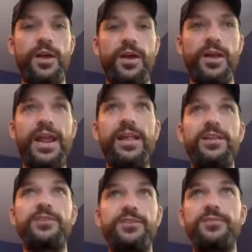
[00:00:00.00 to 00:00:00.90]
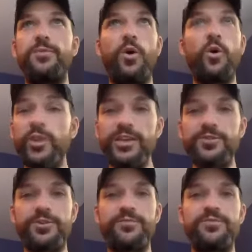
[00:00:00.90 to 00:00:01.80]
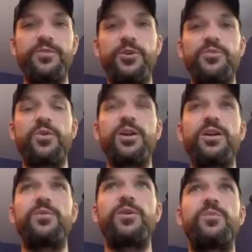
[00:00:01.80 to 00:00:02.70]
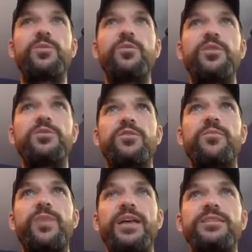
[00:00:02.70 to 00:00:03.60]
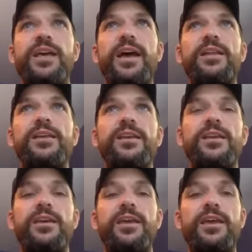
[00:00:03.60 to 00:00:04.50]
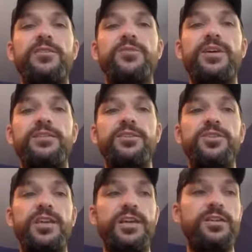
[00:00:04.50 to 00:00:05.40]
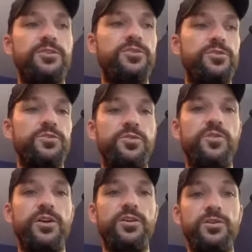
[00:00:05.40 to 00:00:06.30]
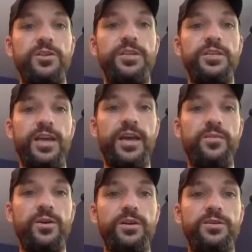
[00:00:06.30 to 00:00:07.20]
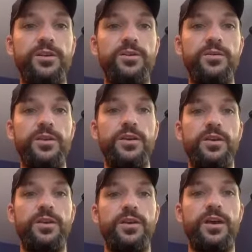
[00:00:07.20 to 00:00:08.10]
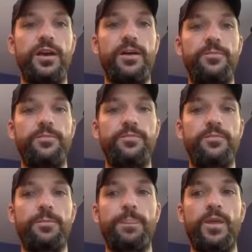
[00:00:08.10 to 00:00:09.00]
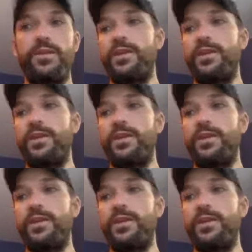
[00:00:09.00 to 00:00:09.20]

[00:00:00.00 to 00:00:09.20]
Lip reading: analysis only sort of devoted work, we're moving sort of past that and transitioning into sort of our early design work. So the